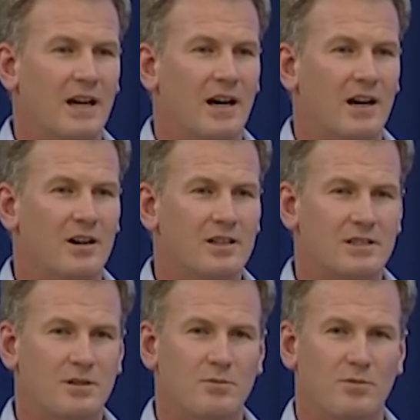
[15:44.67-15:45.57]
I
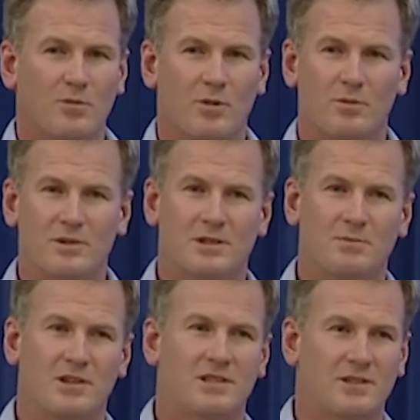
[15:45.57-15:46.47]
asked him what was the
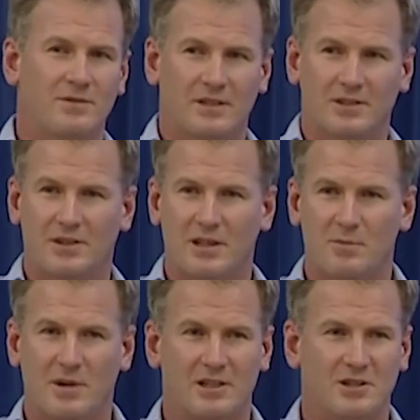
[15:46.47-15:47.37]
most difficult thing
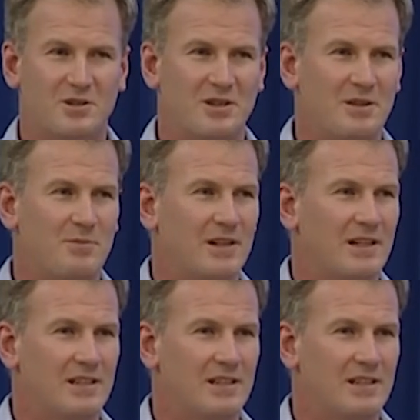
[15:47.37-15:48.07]
about your treatment.